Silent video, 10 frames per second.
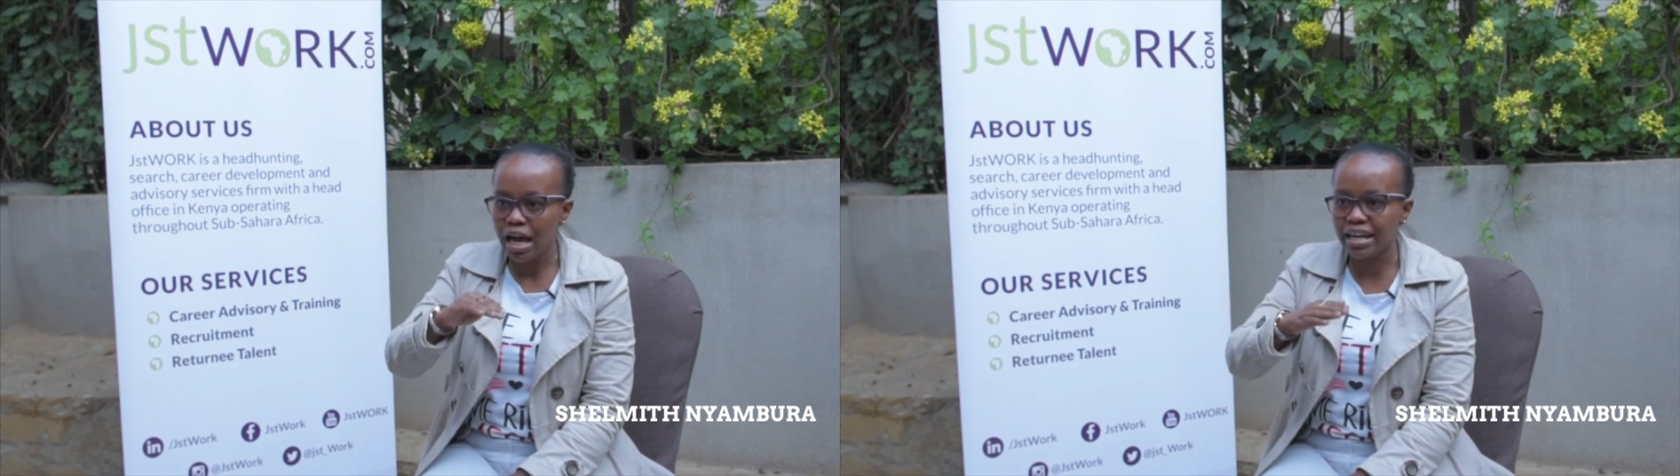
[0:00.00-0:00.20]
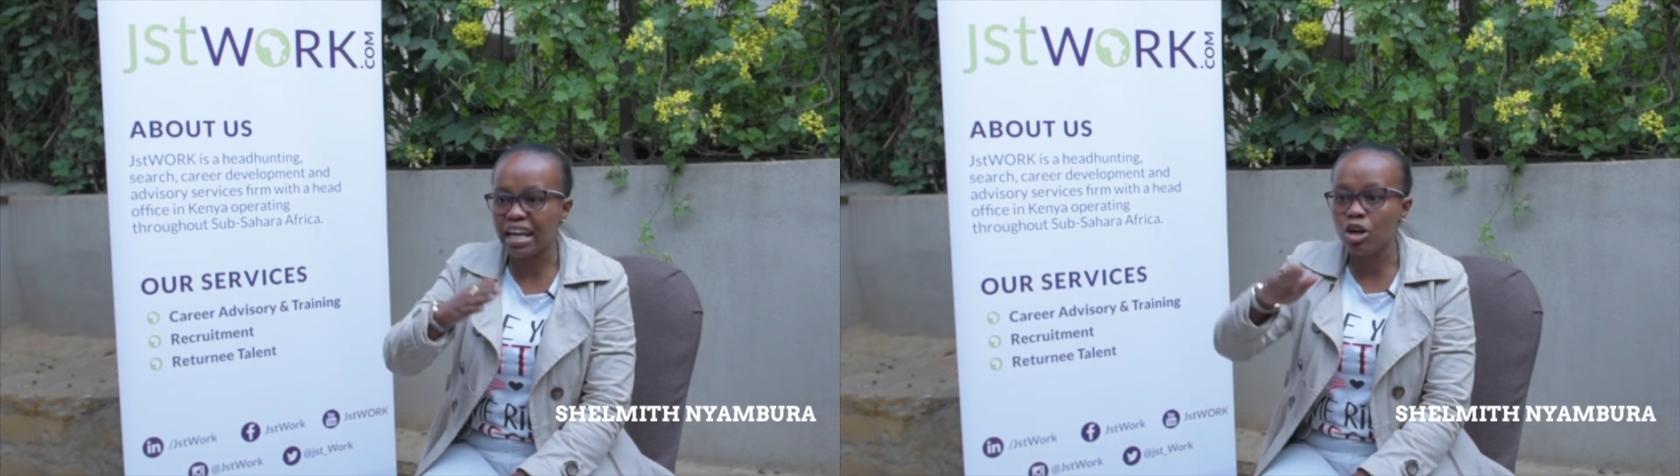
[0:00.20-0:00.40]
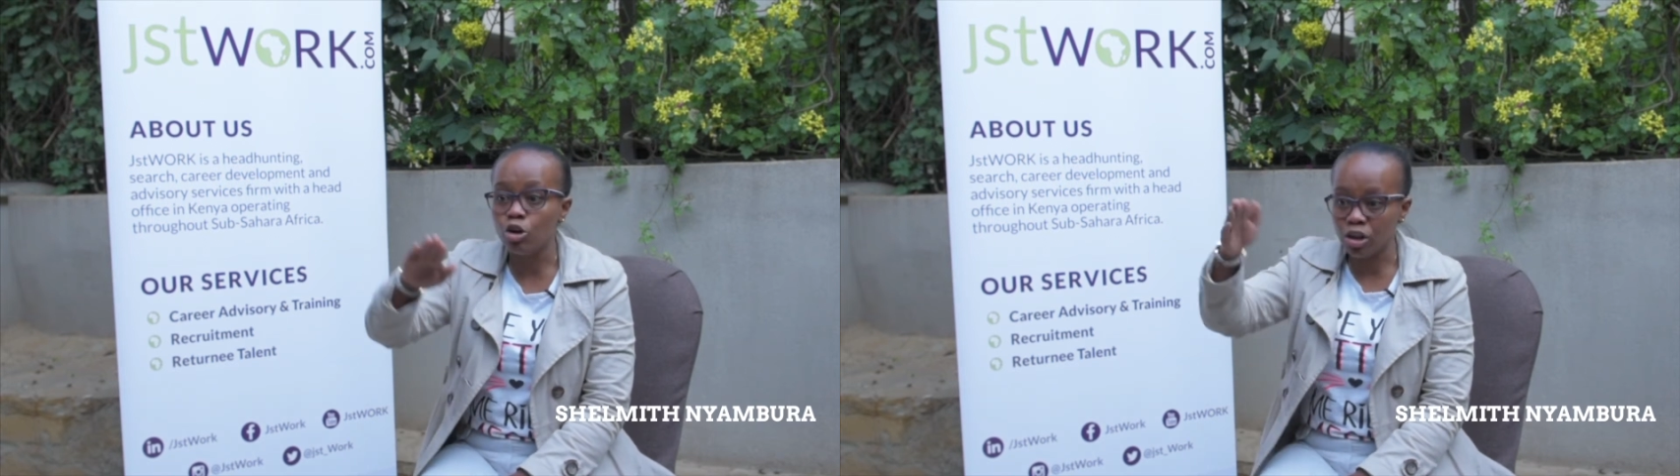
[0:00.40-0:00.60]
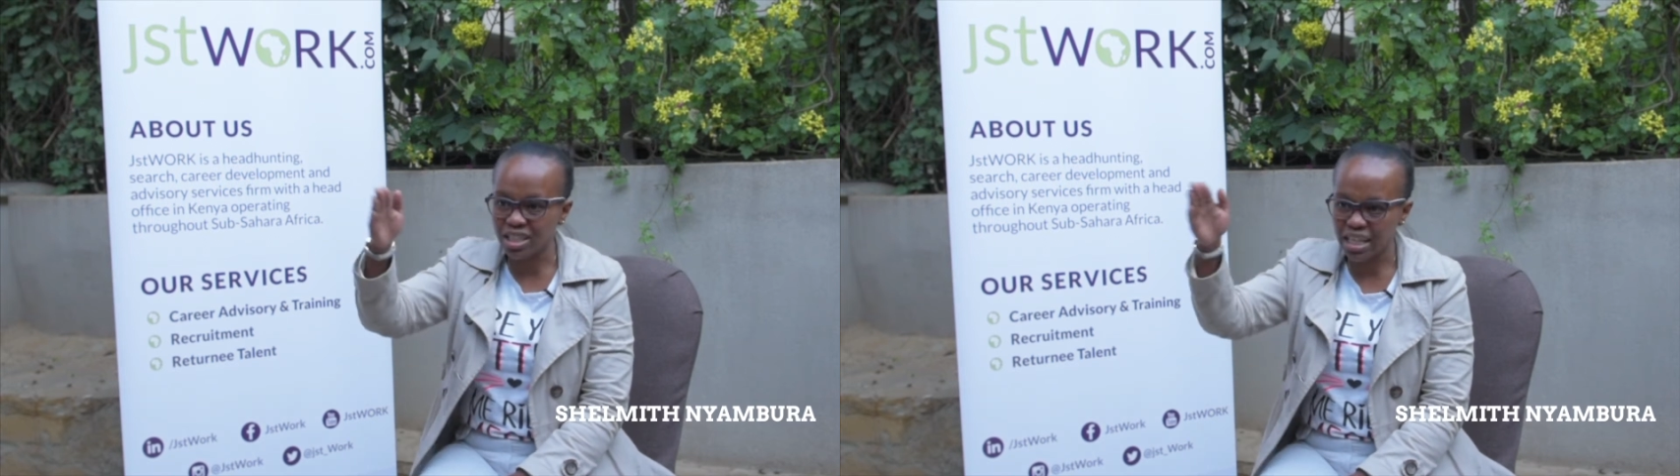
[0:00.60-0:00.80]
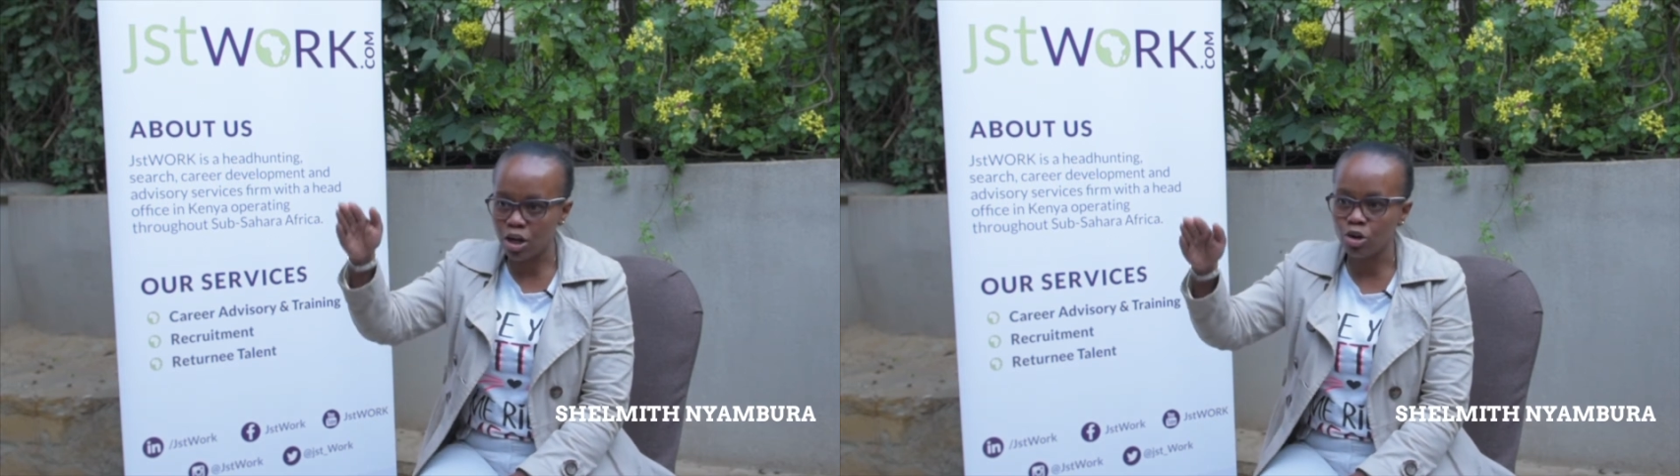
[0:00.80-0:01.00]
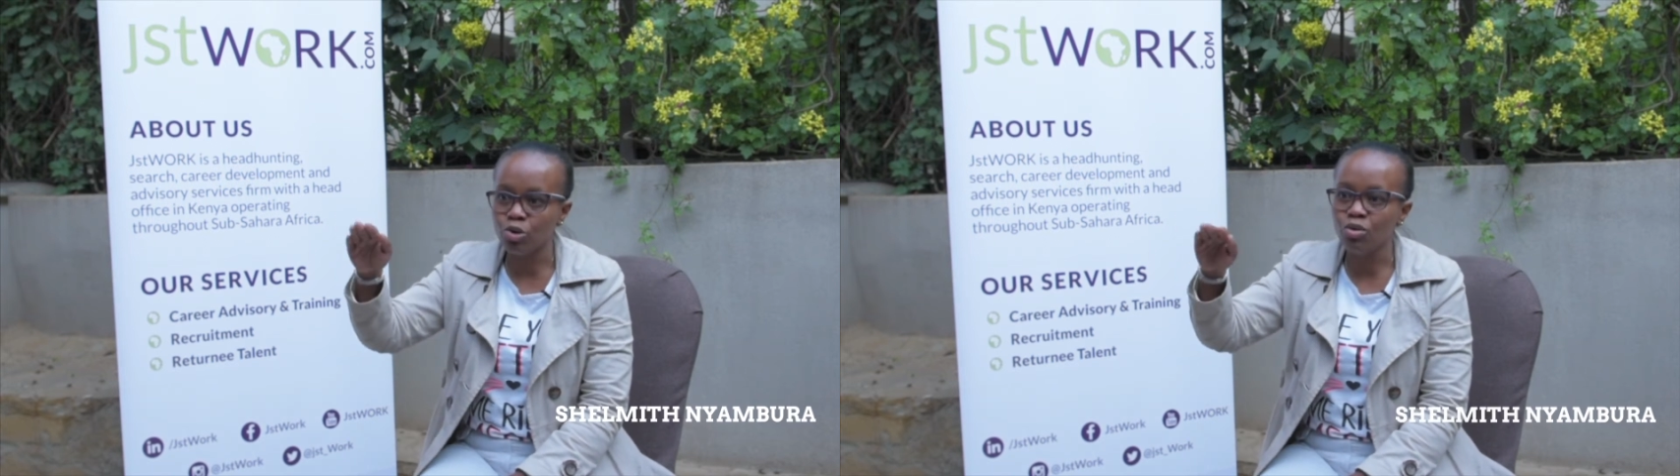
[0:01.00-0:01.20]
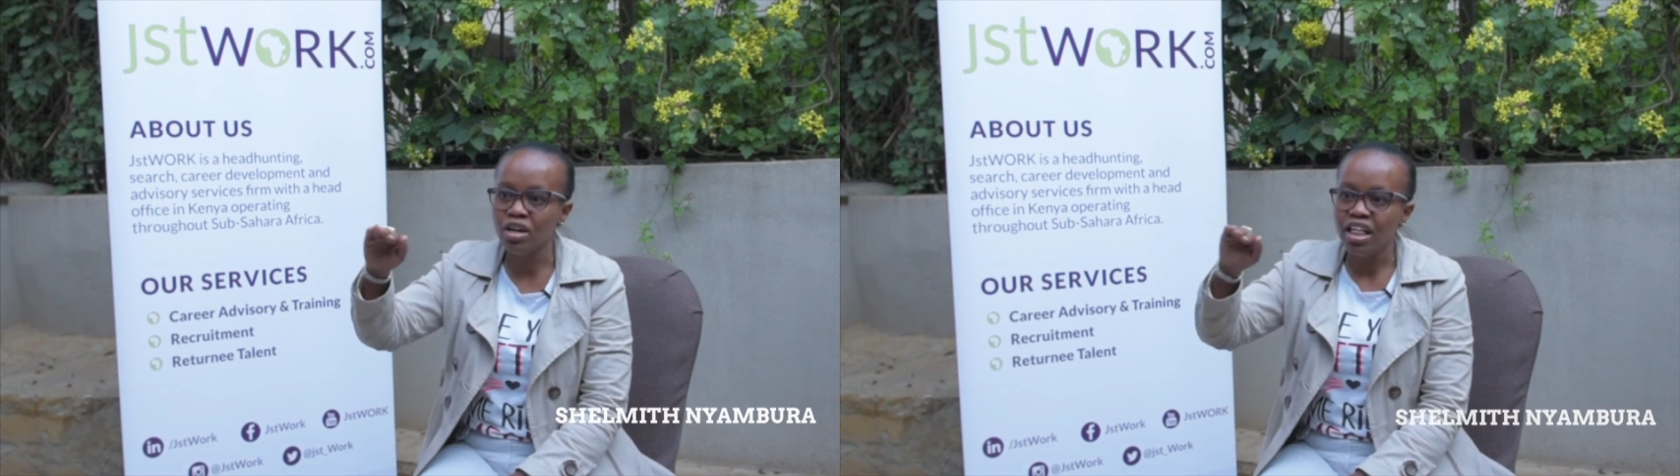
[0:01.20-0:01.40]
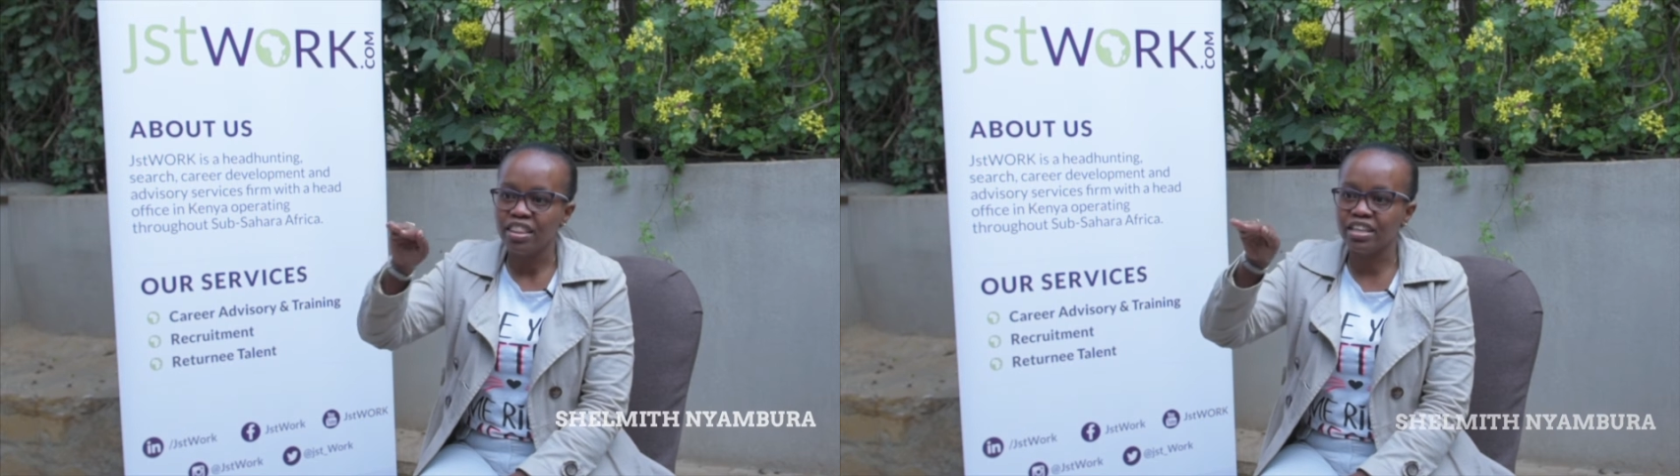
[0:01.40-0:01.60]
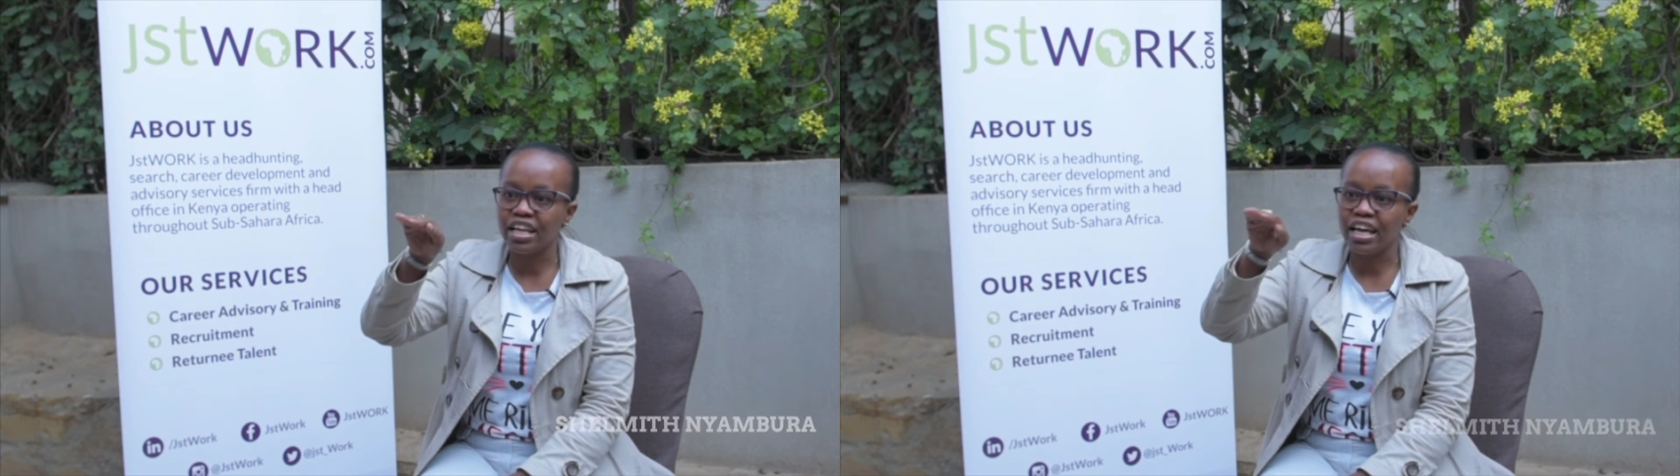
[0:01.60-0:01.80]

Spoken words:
and I grew, yes, I grew, and